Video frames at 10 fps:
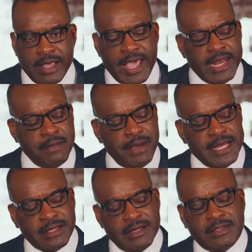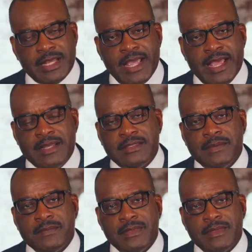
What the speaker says: And it basically says